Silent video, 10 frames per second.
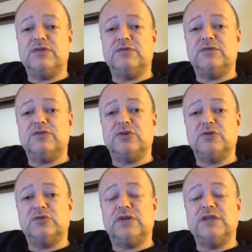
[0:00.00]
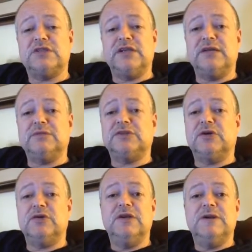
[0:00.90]
They're social relational animals.
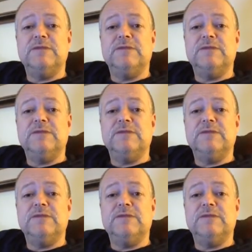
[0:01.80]
So